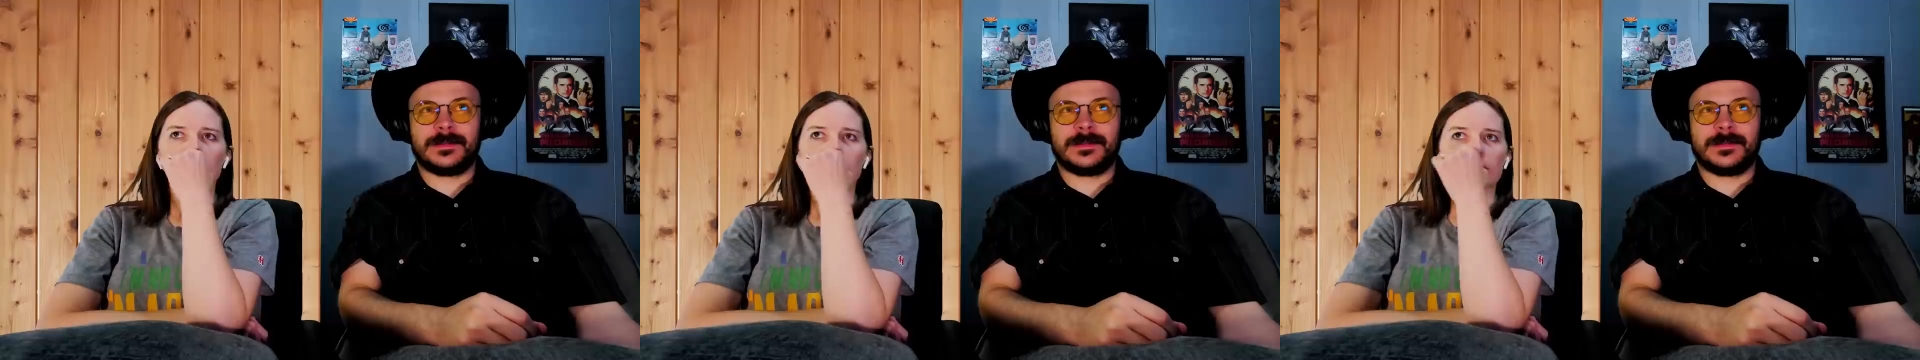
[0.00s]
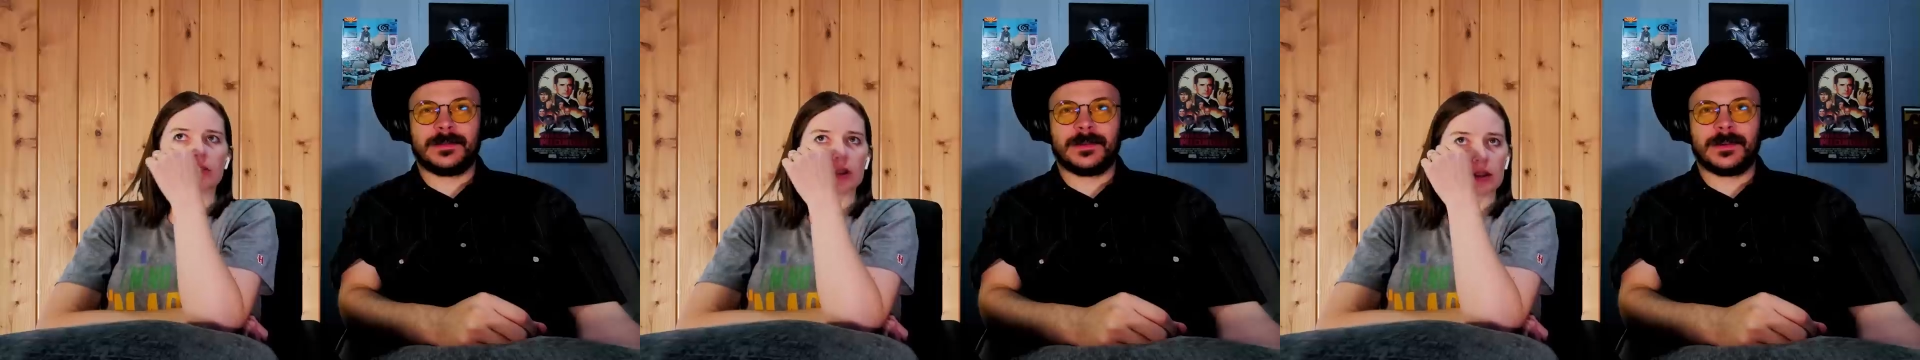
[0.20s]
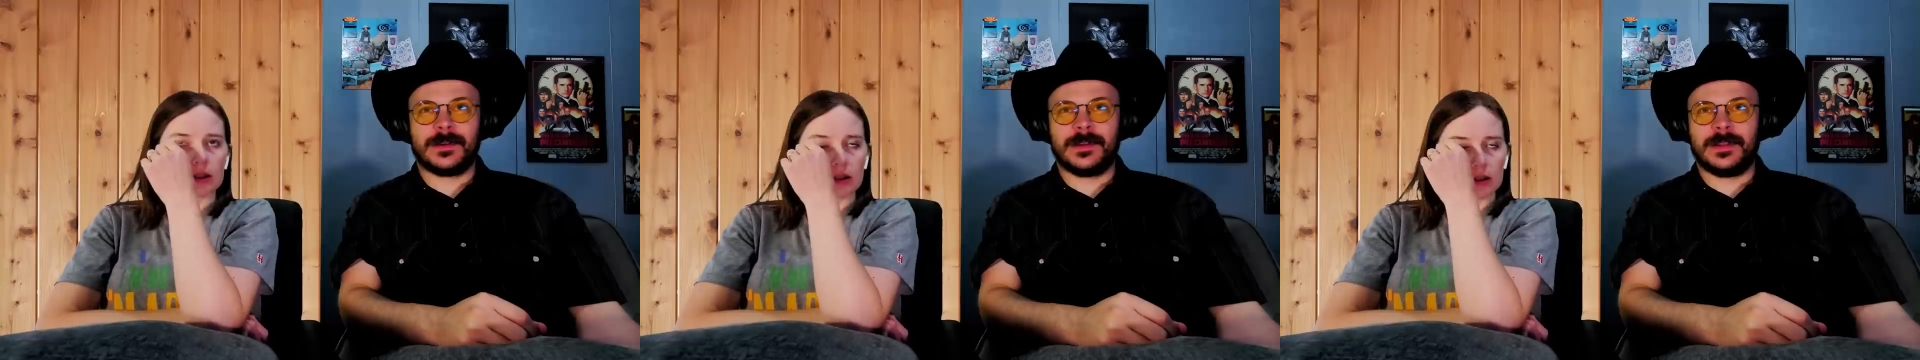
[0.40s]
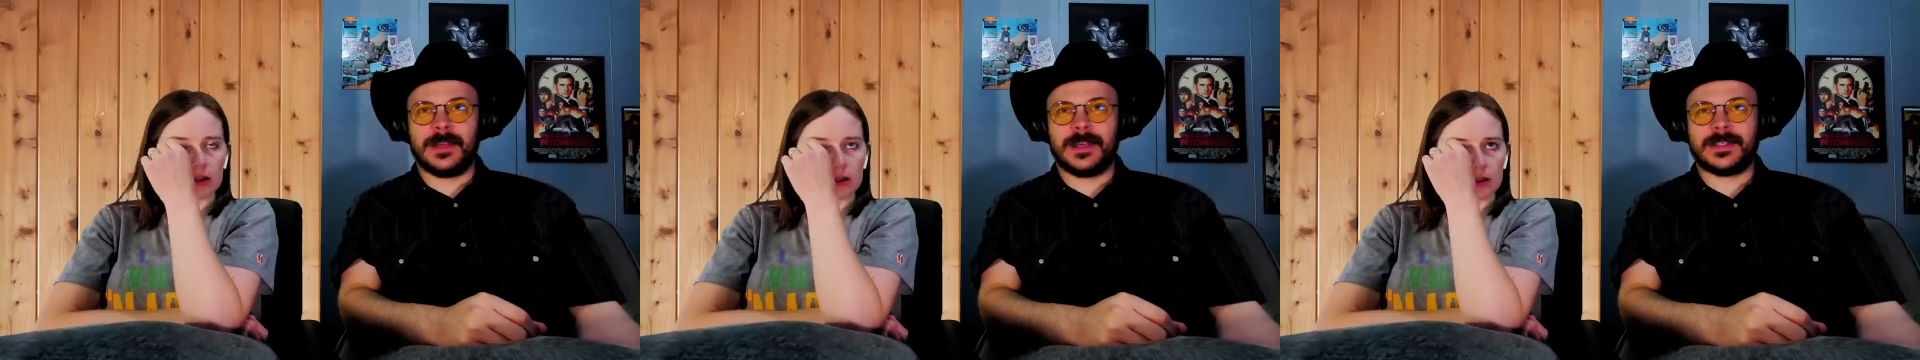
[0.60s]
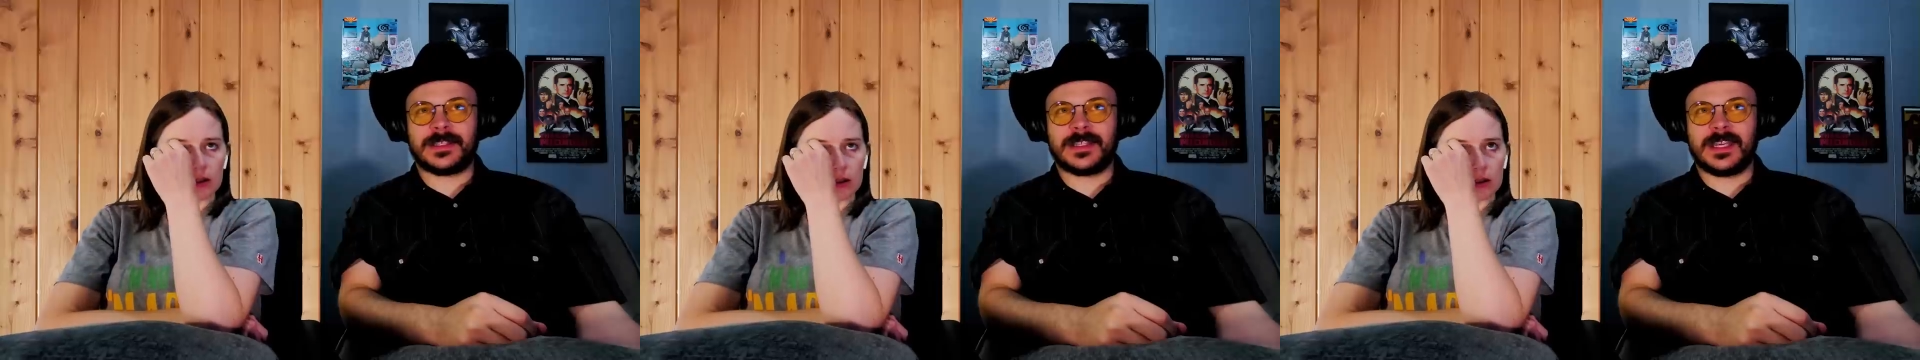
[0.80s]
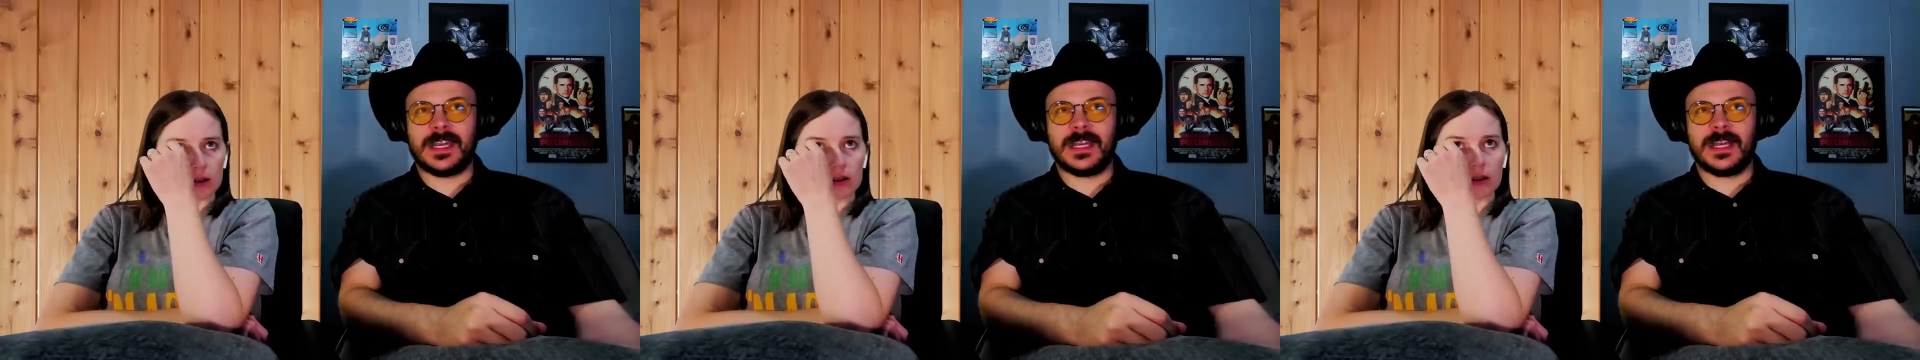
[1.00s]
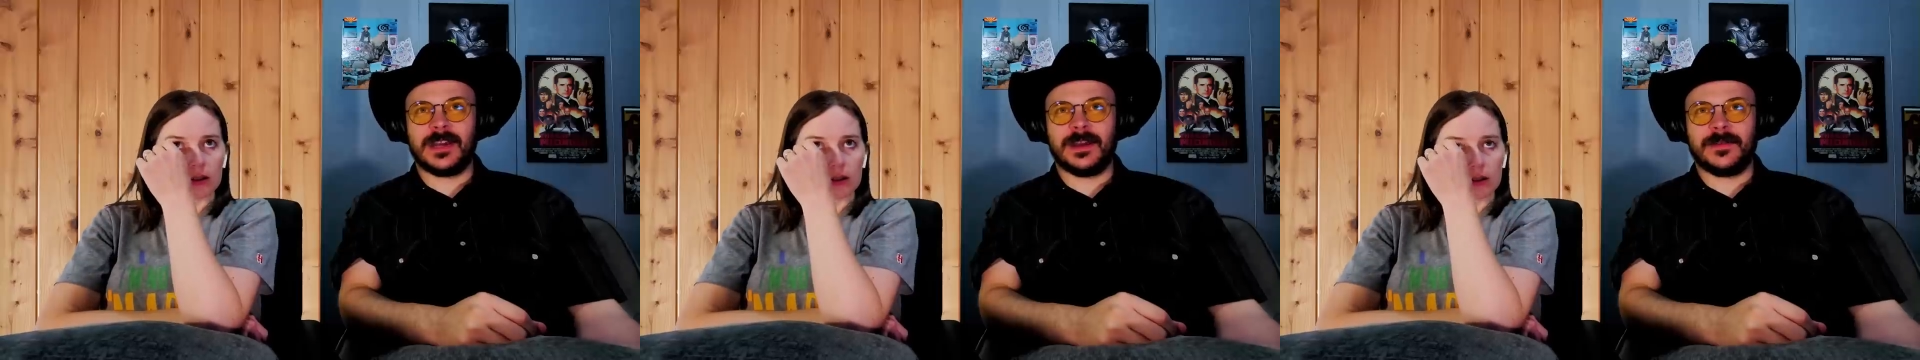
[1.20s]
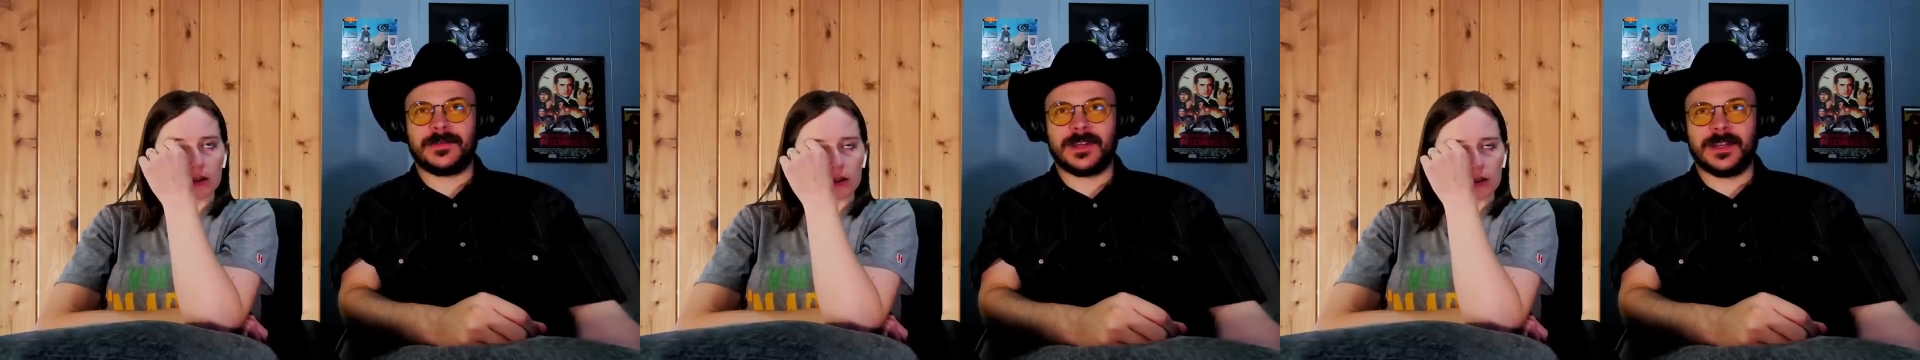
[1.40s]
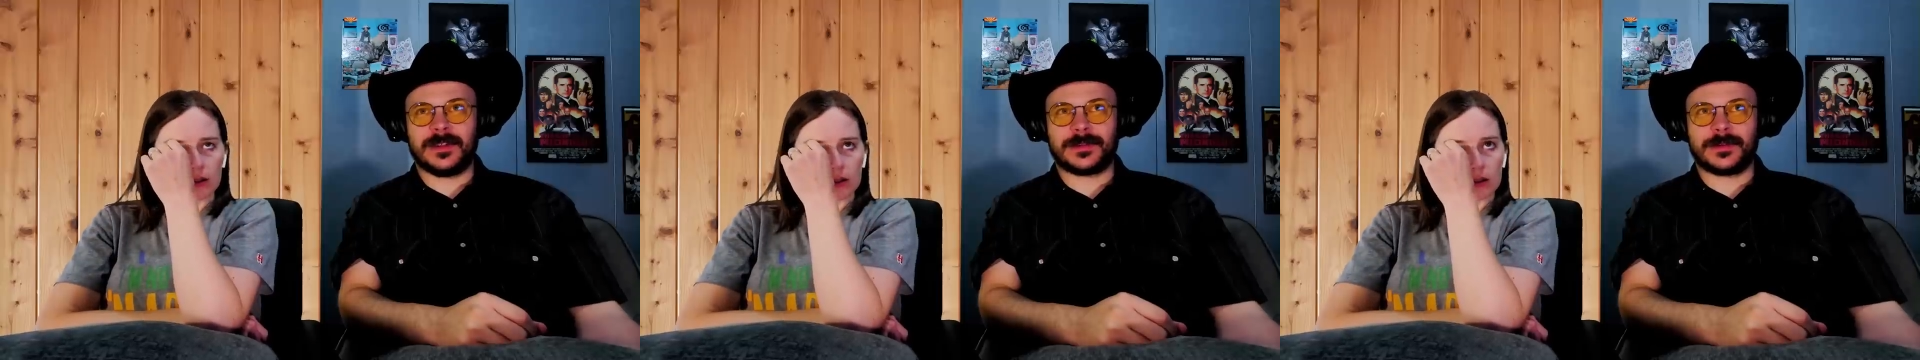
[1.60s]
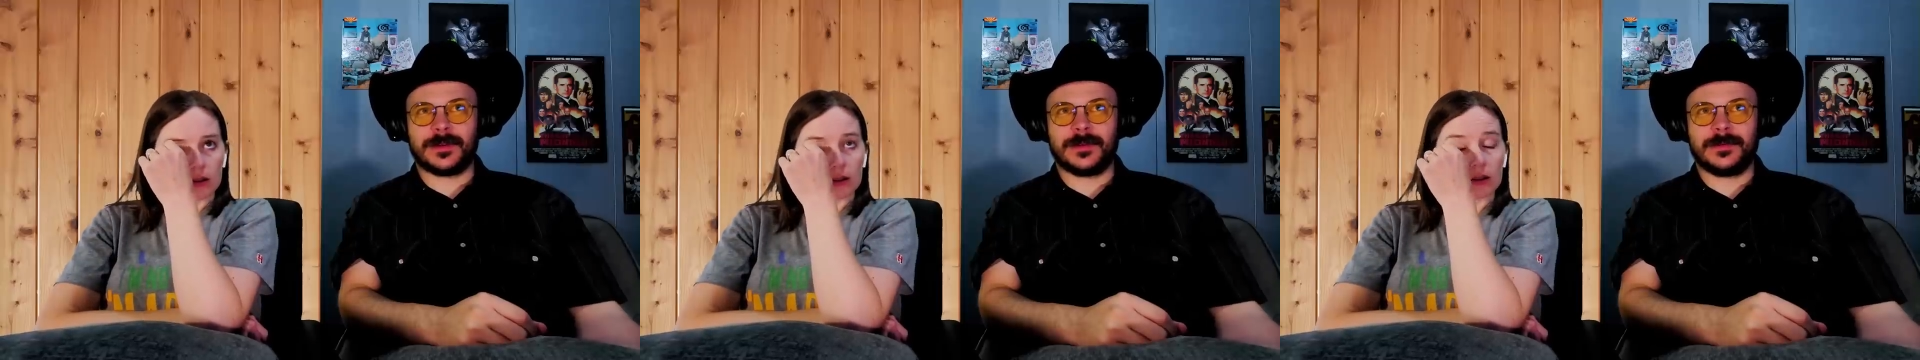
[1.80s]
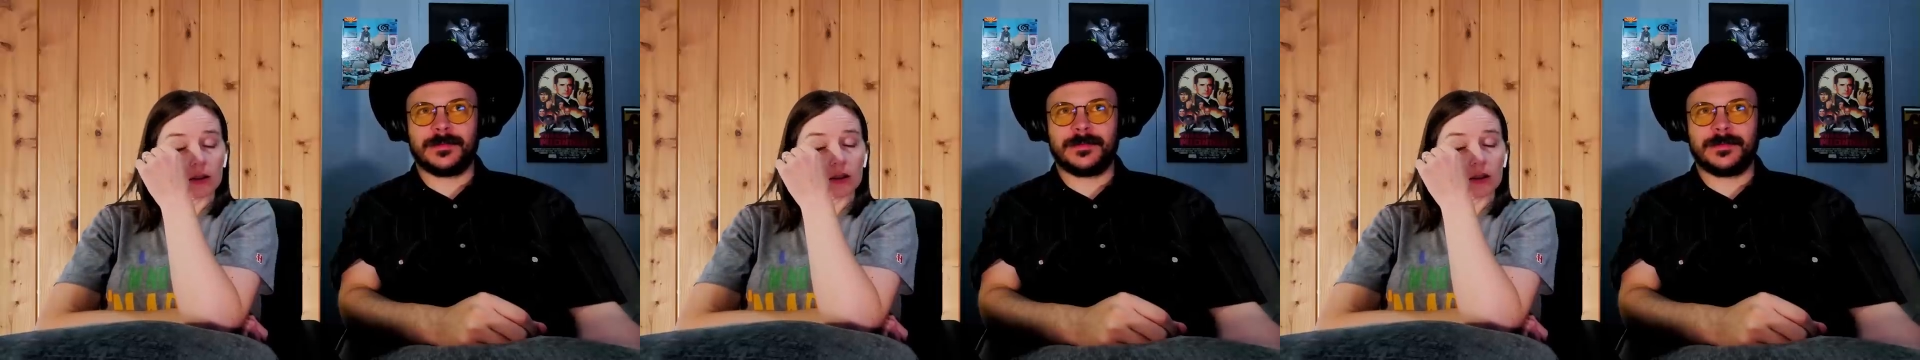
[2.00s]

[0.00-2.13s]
Speaker 1: Or are they skinny enough to get through?